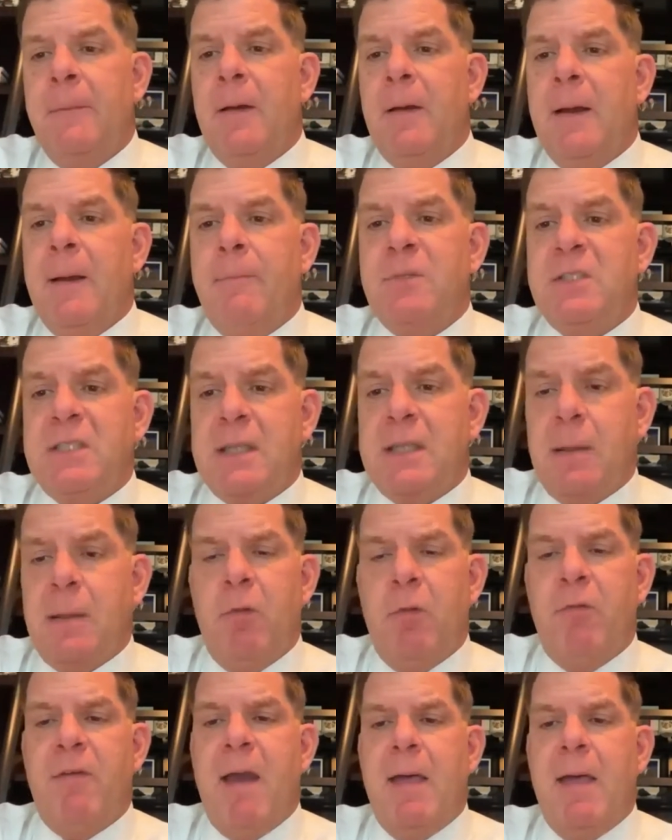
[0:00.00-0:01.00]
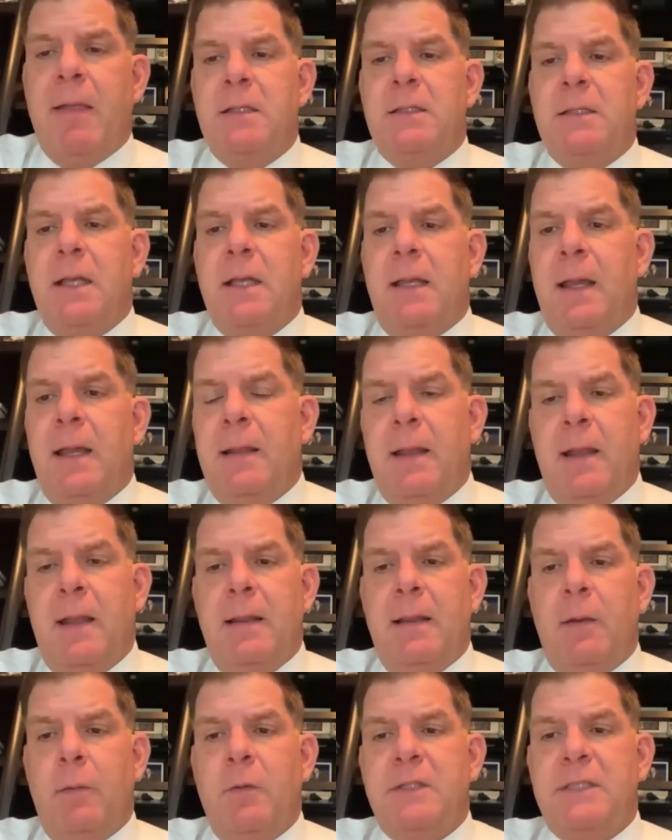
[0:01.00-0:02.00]
Some were violent, and
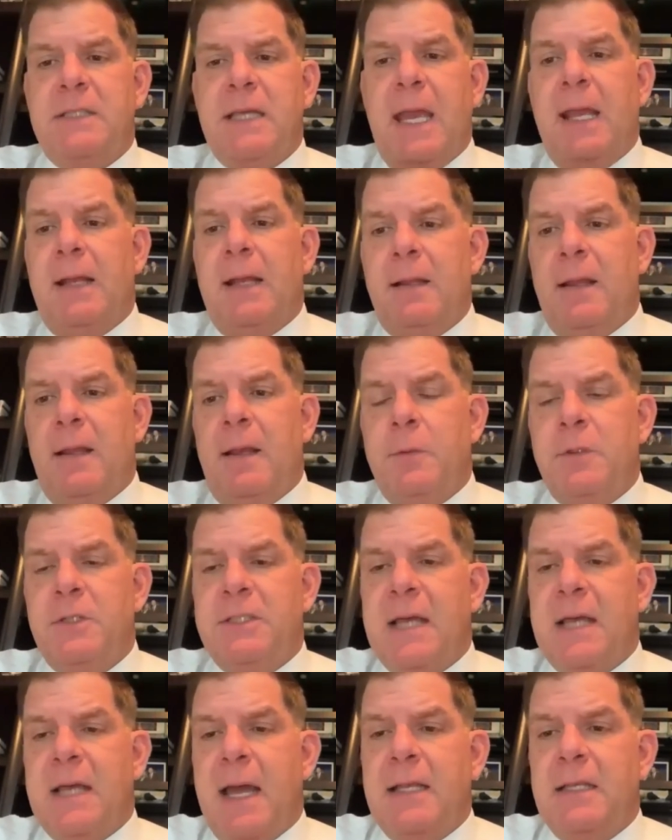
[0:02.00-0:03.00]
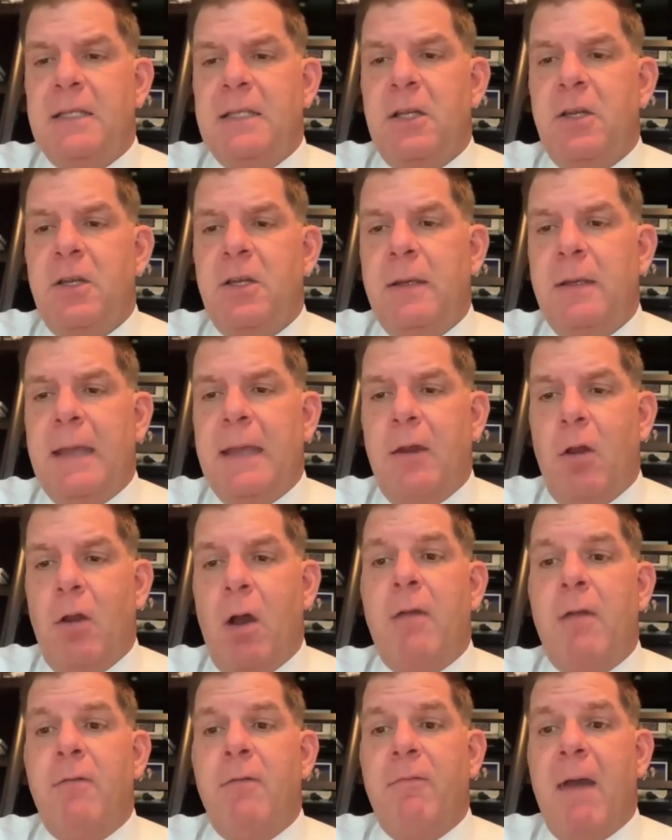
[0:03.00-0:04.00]
they were saying it was starting to get
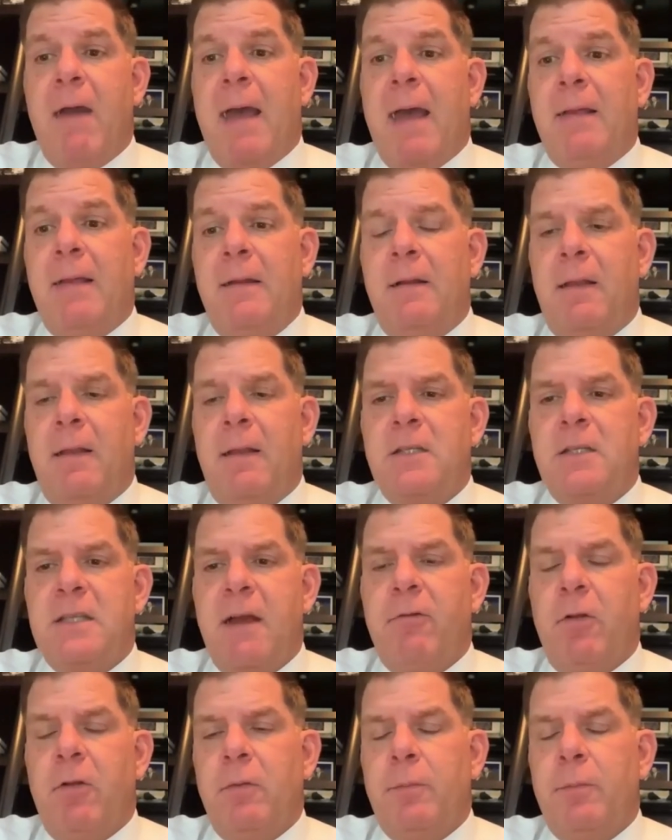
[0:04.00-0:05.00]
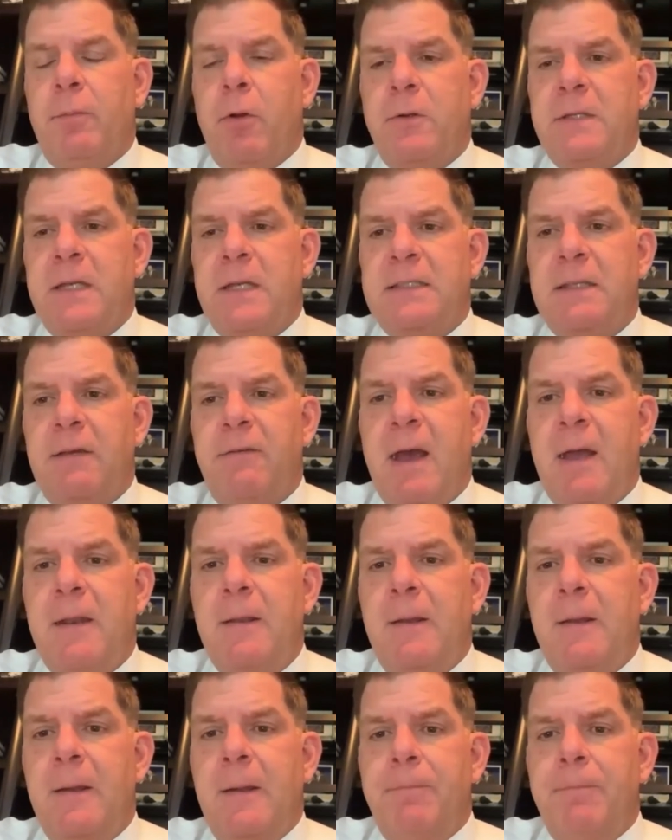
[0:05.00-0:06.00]
nonviolent in the last several protests they've had.
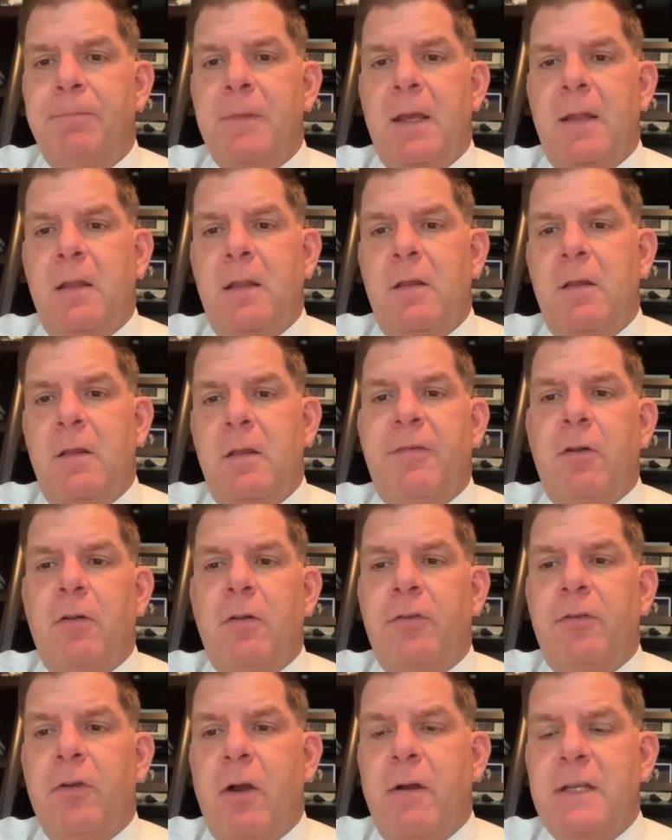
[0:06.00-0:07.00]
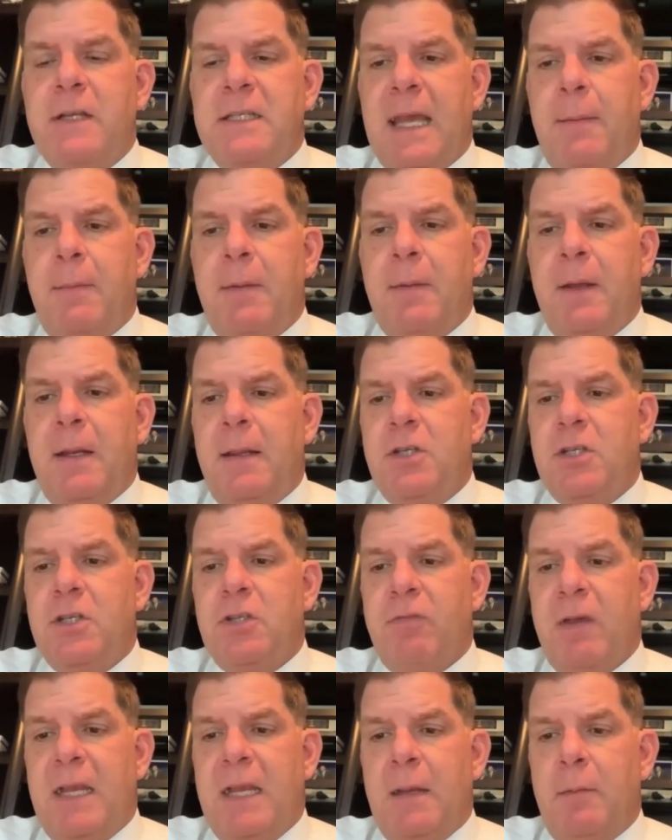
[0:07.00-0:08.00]
And then the federal authorities came in and they just
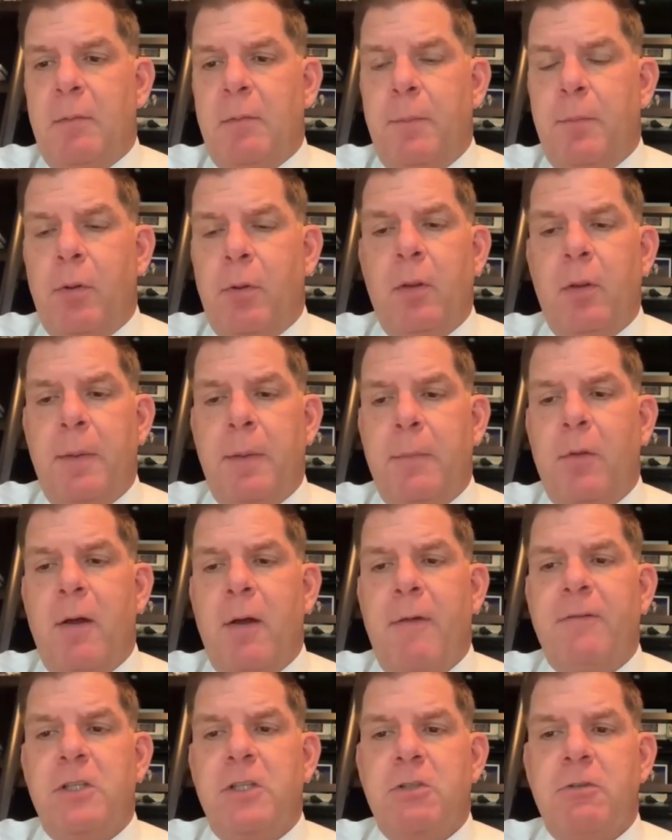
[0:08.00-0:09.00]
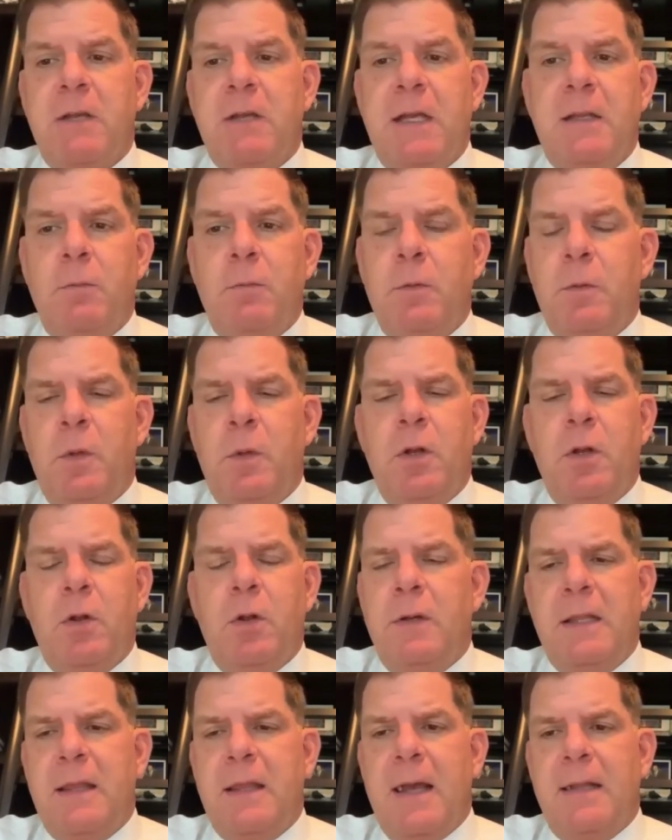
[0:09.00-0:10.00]
randomly pulling people off the street. We don't
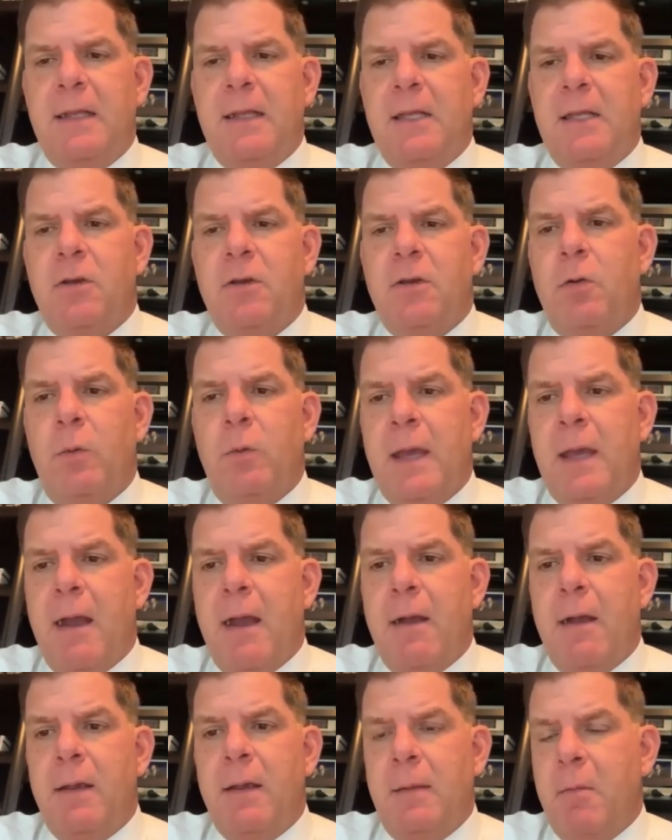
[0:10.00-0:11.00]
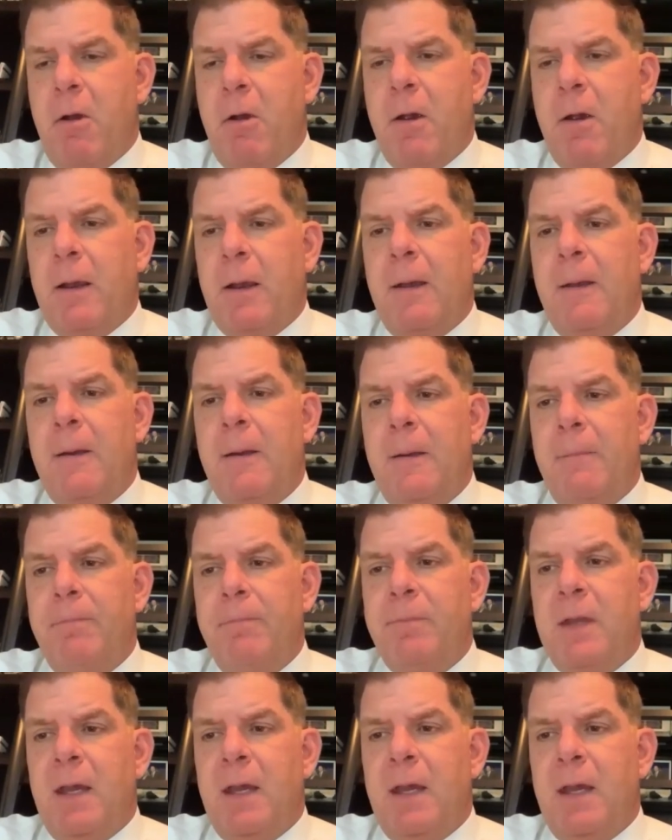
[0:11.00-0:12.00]
need that. That's not who we are in America.
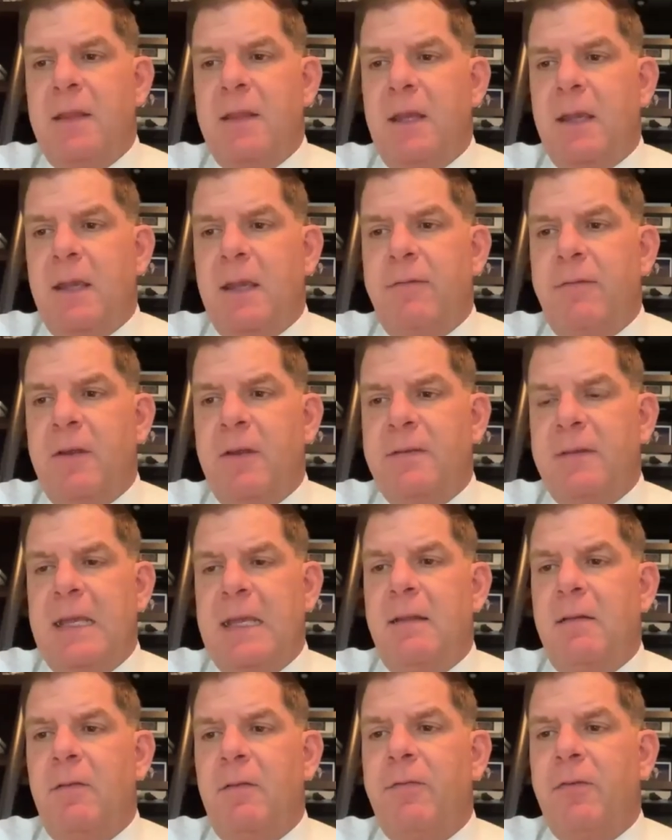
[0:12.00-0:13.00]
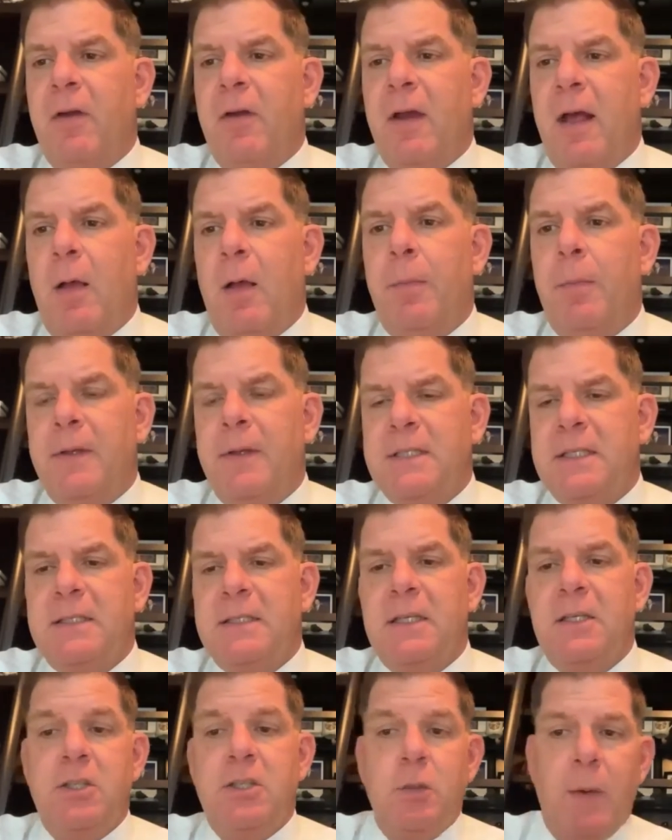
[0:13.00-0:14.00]
I think if there's a need for help,
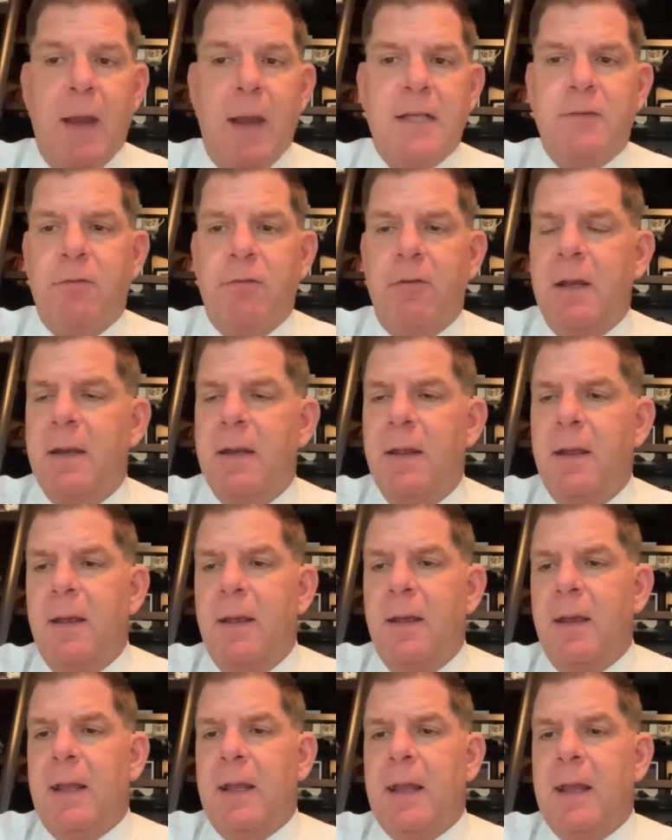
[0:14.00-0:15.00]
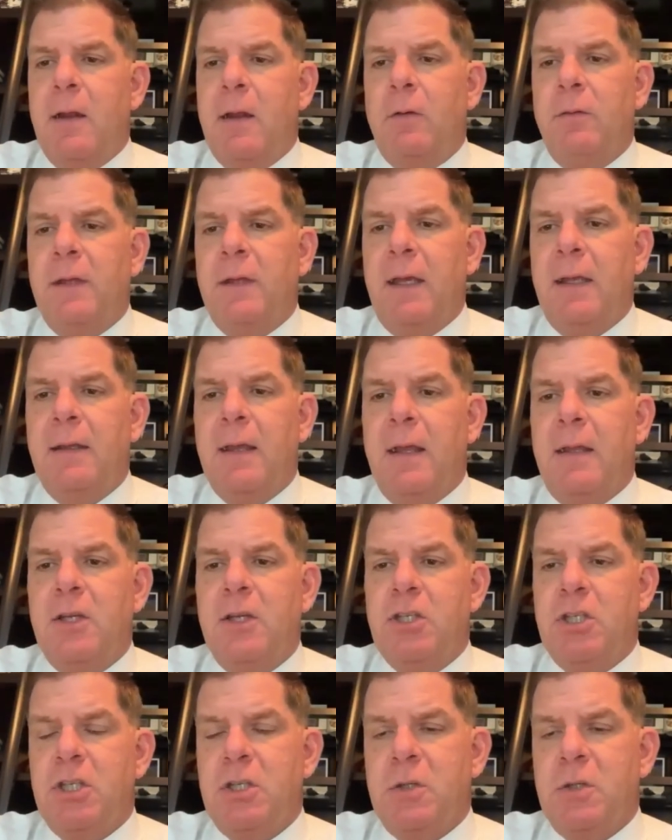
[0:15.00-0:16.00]
assistance, you ask for it. And I don't think that they
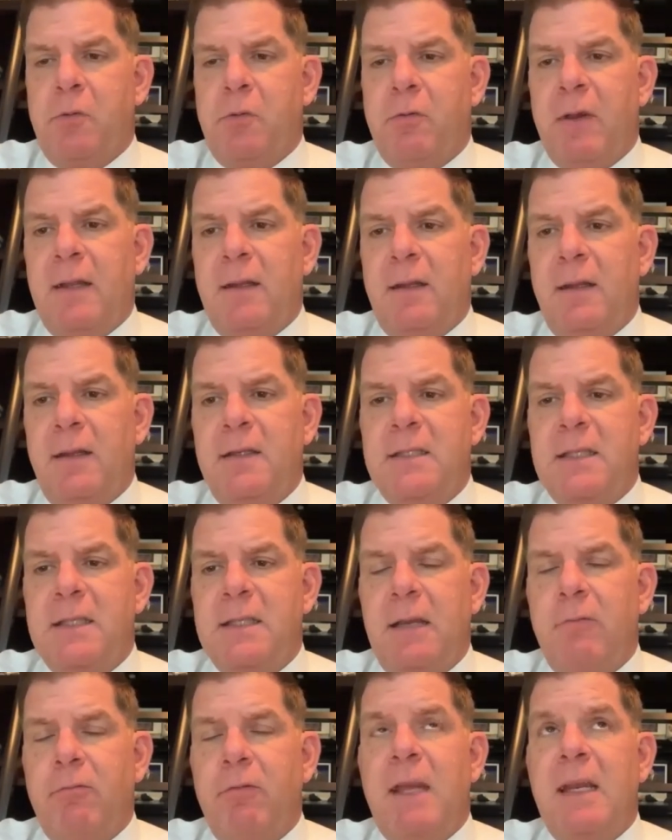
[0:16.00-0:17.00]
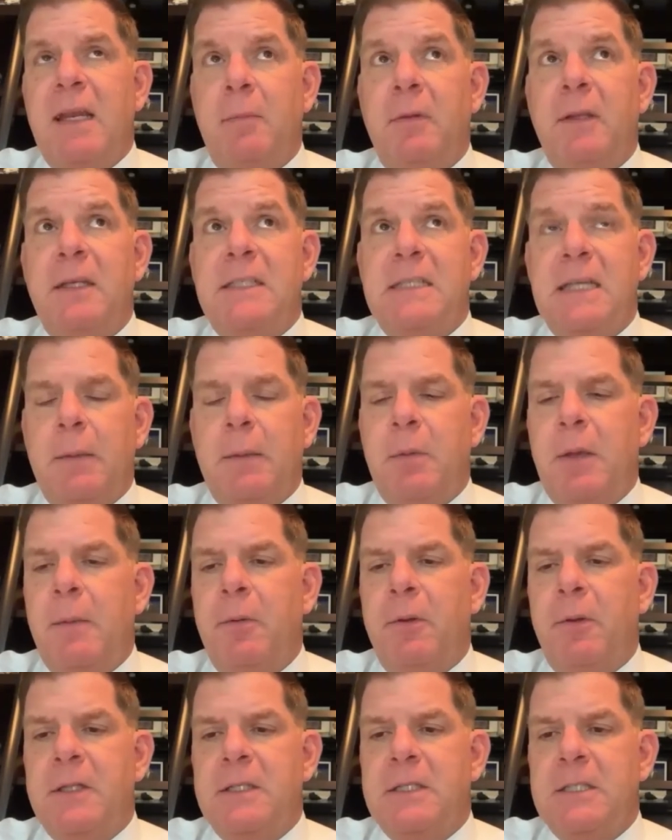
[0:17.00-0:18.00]
should just randomly sending
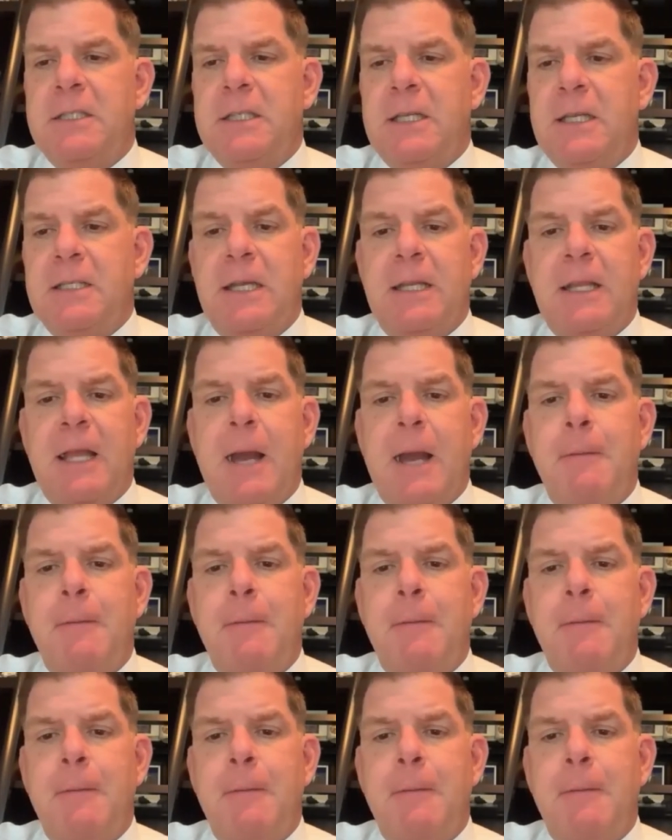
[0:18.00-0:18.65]
people into cities like that.